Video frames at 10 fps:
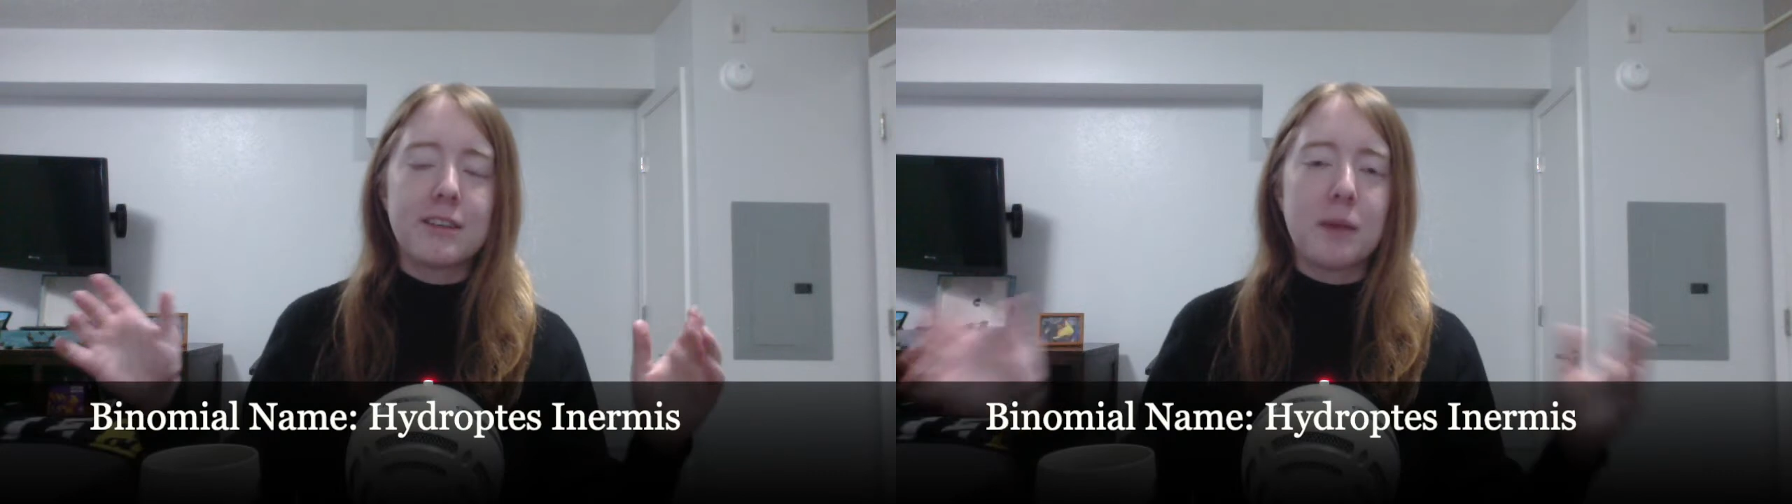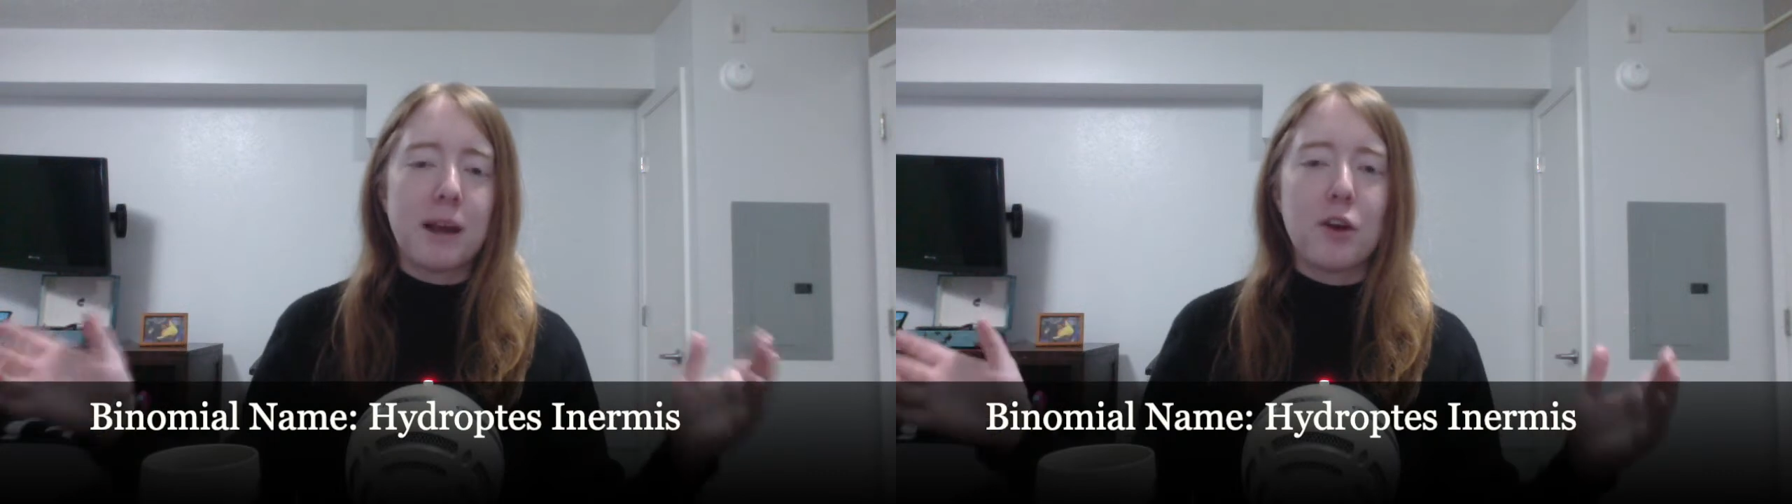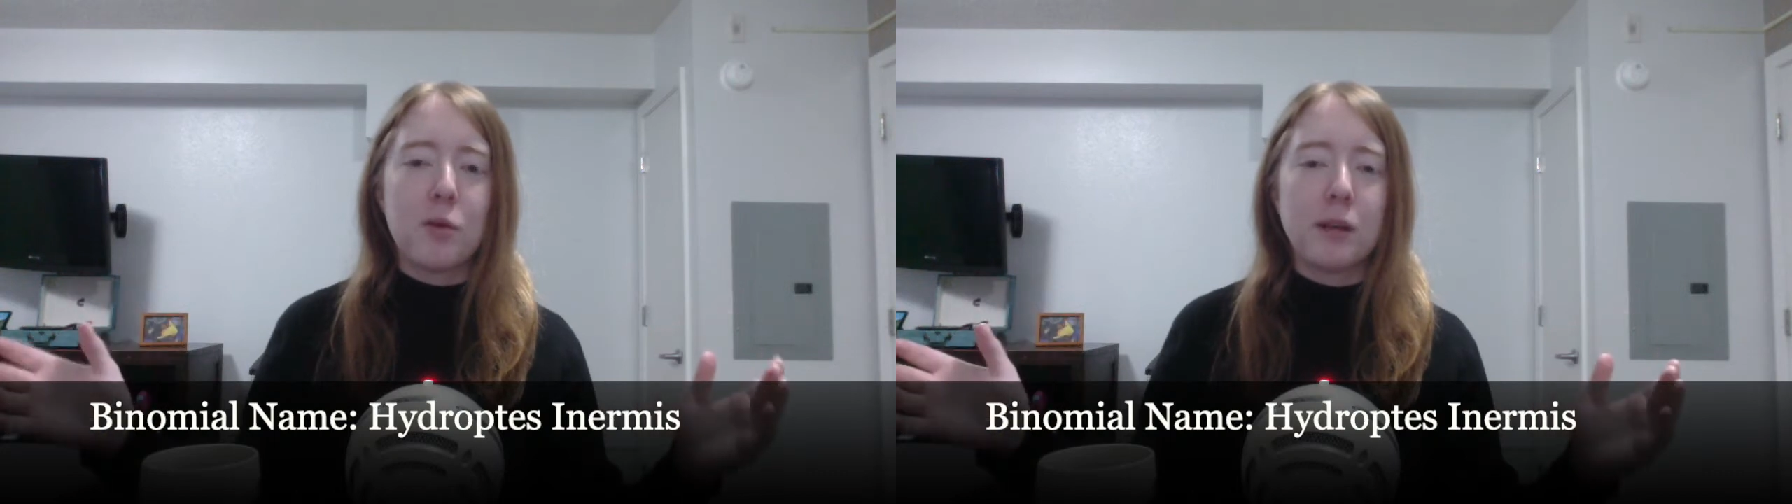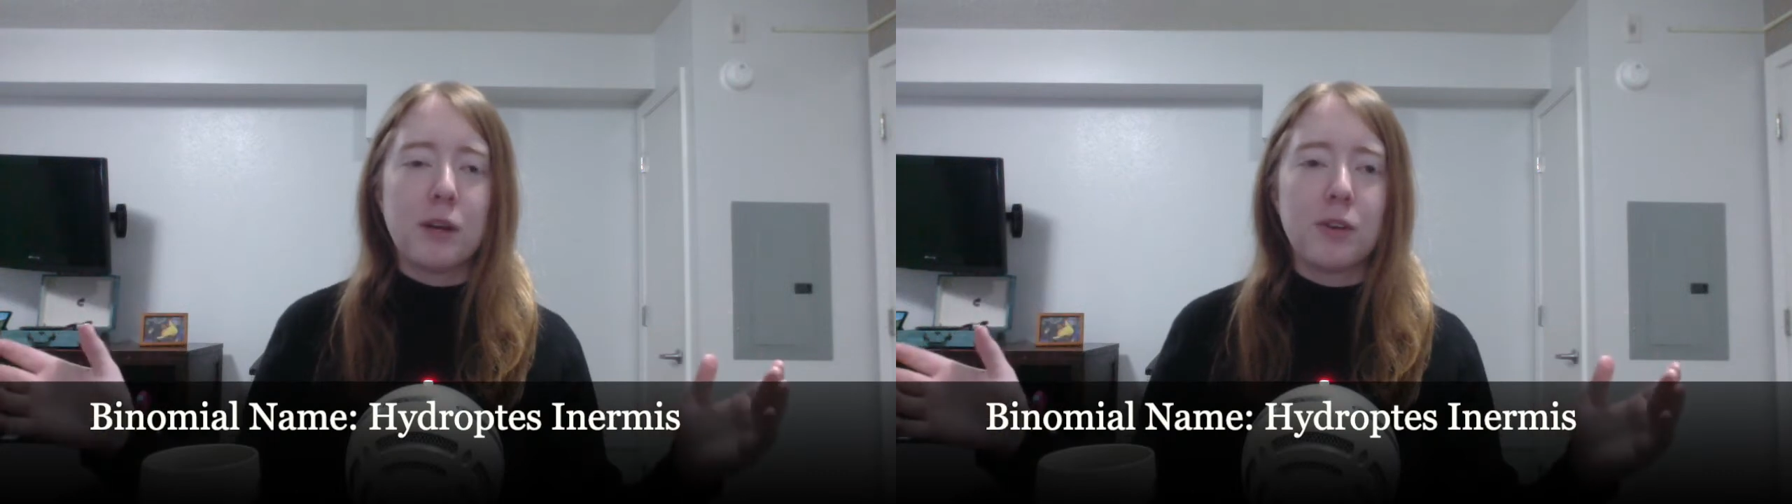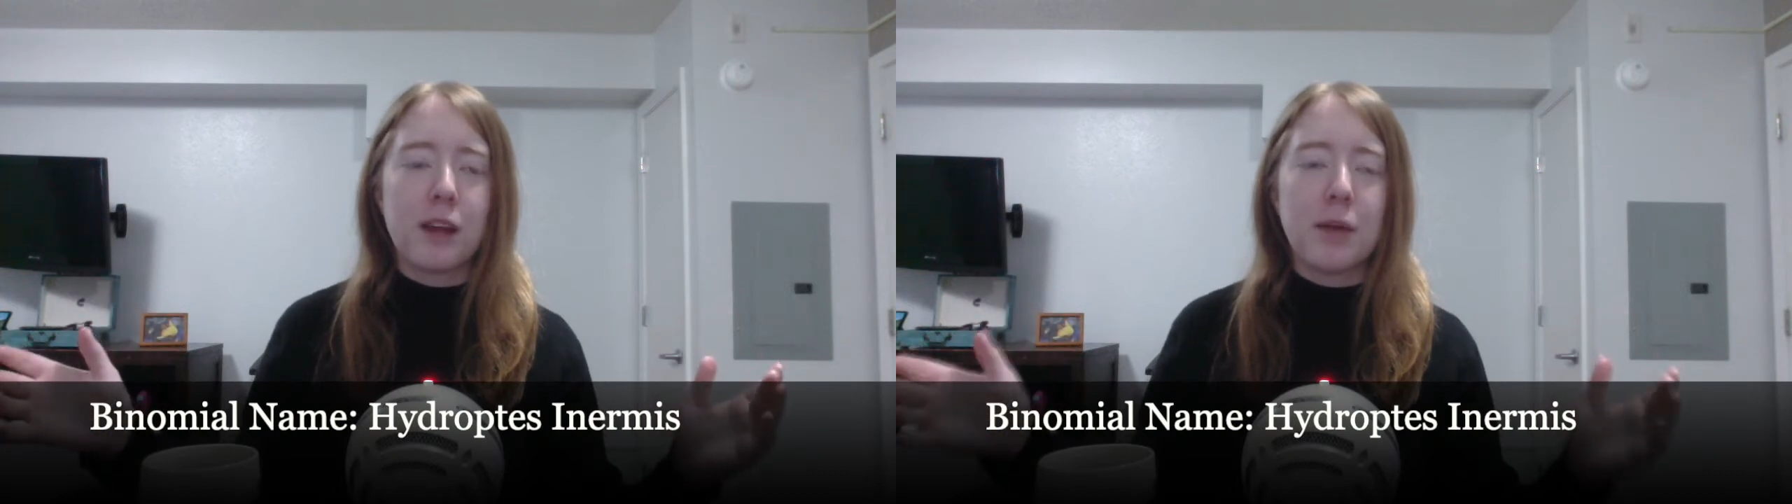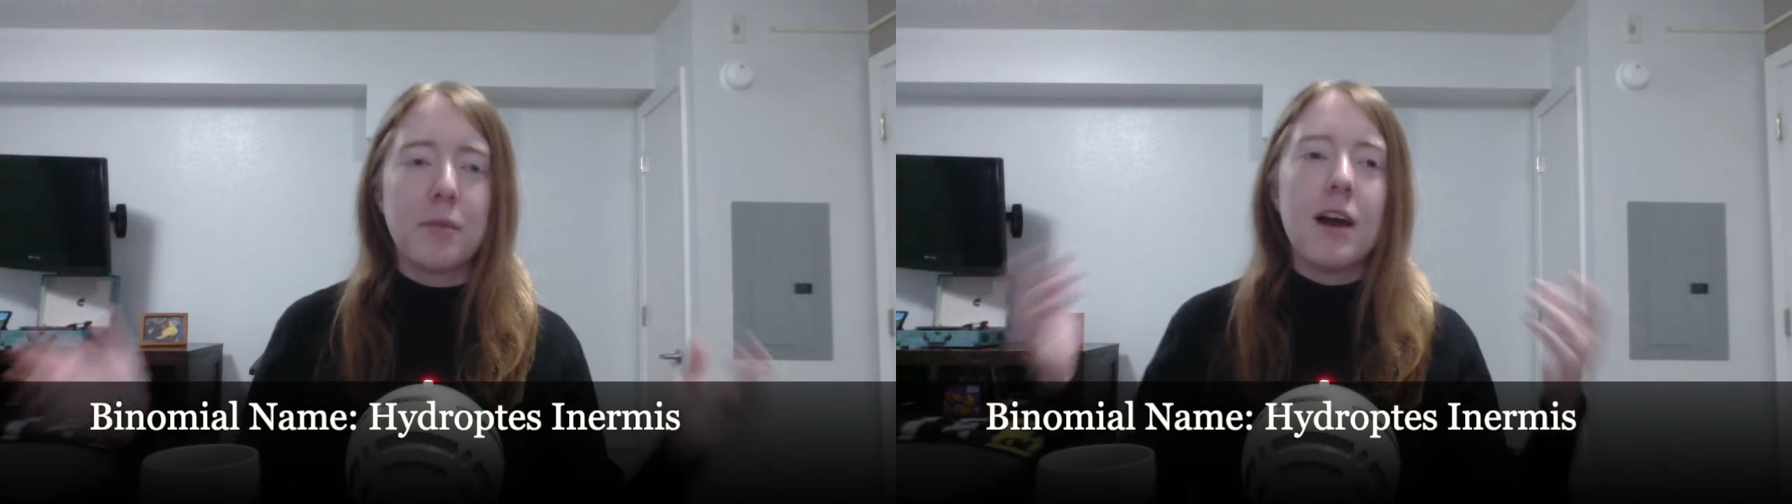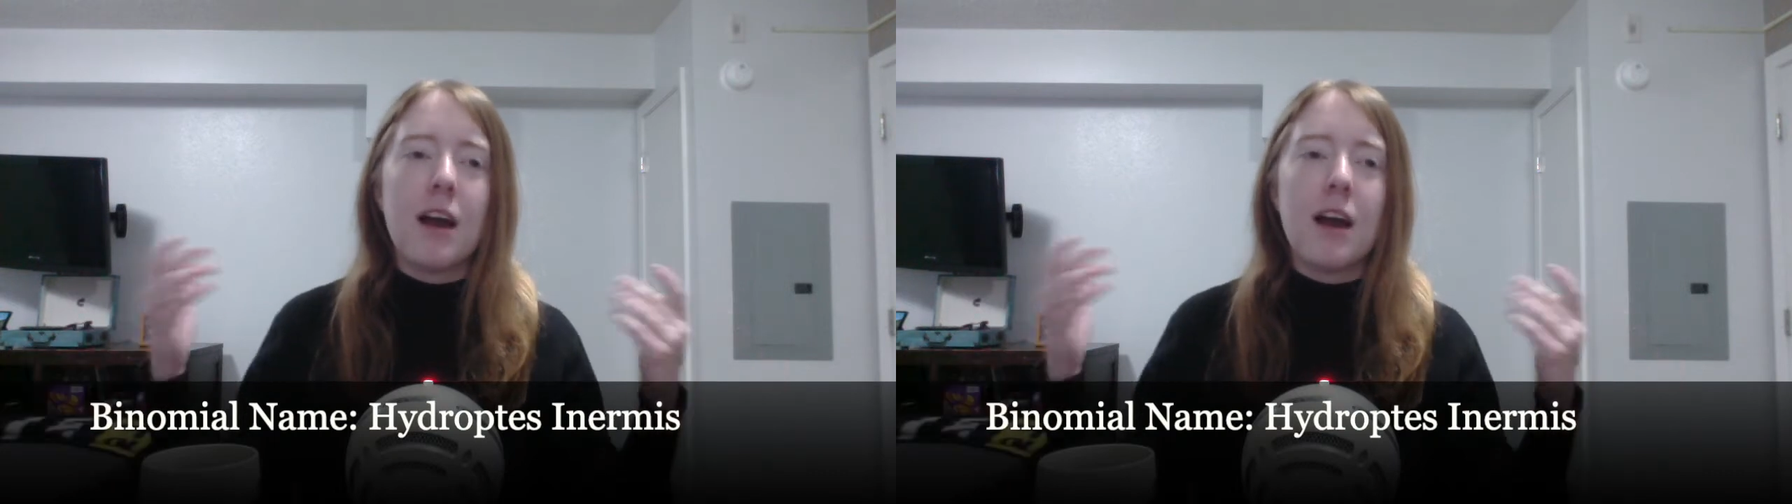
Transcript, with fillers: binomial name.